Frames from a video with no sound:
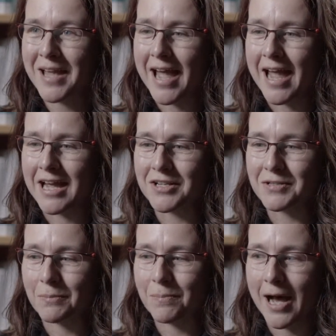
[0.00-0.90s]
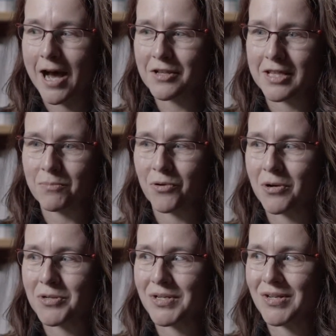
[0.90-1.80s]
And part of that
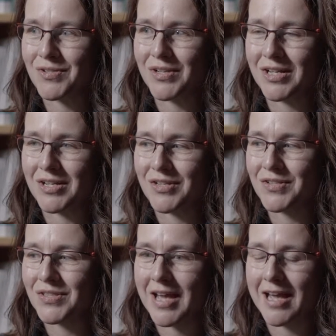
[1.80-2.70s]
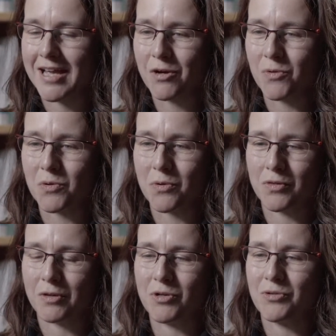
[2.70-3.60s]
process is that
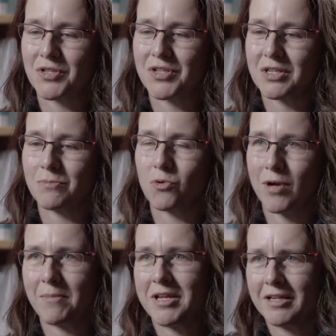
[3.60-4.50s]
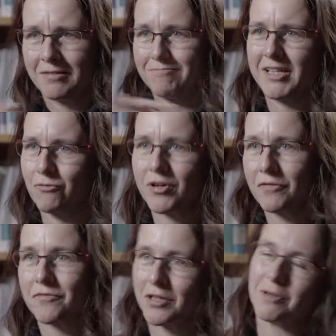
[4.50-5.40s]
the immune system will come in and get rid
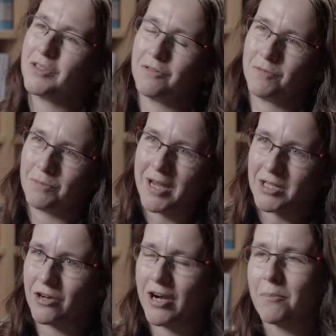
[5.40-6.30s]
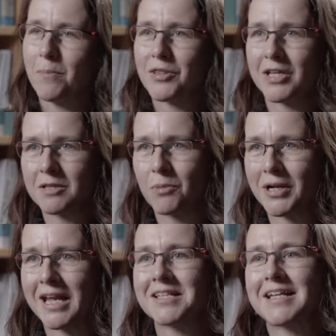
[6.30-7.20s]
of the bacteria, but then the
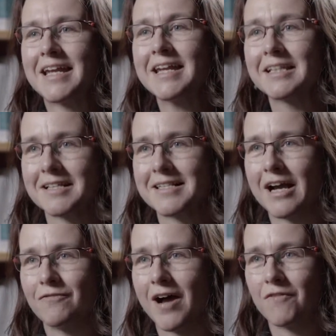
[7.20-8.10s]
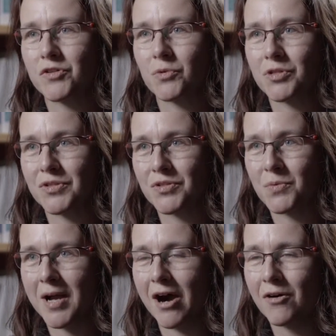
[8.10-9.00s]
body has to heal itself afterwards as
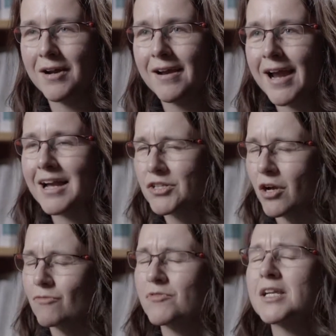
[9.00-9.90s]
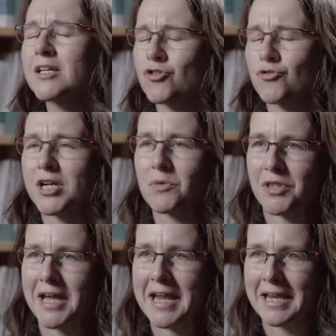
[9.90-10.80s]
well. And so I got really intrigued
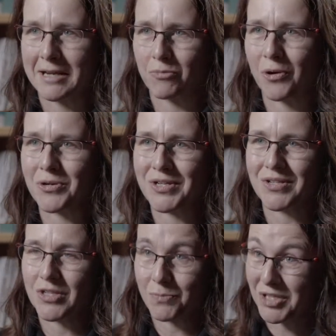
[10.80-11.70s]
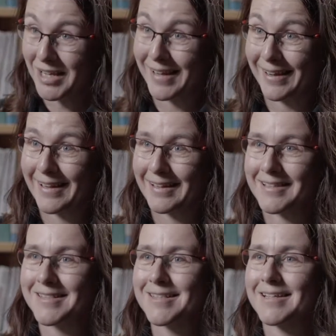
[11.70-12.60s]
with the healing processes, particularly in
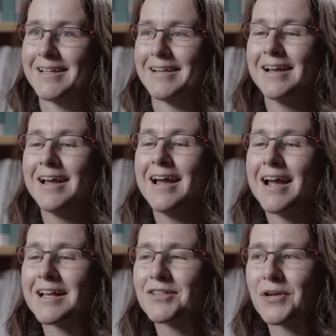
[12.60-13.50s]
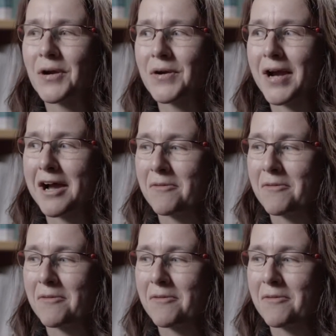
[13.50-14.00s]
the skin. And so